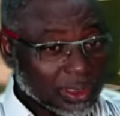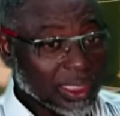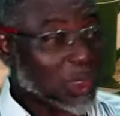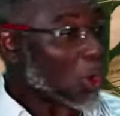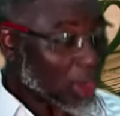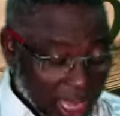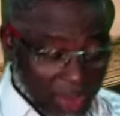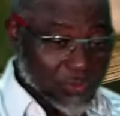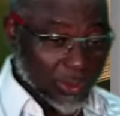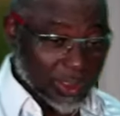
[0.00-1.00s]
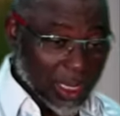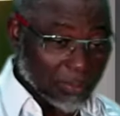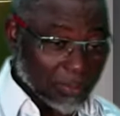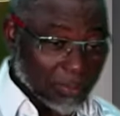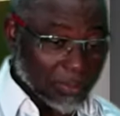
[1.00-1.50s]
they conquered for them,
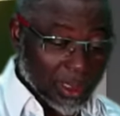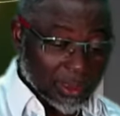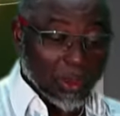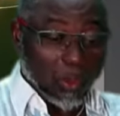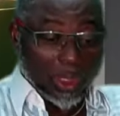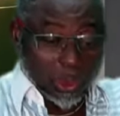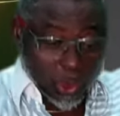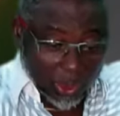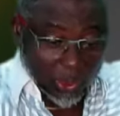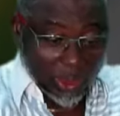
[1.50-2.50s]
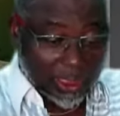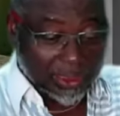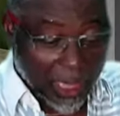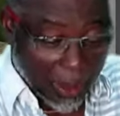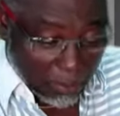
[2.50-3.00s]
they went to another
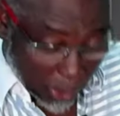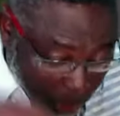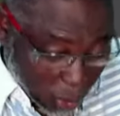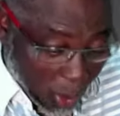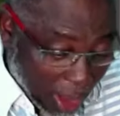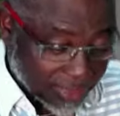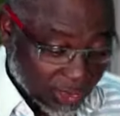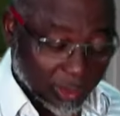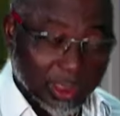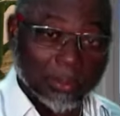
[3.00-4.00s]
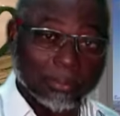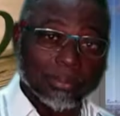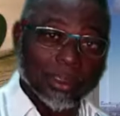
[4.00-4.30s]
town and brought wives for them.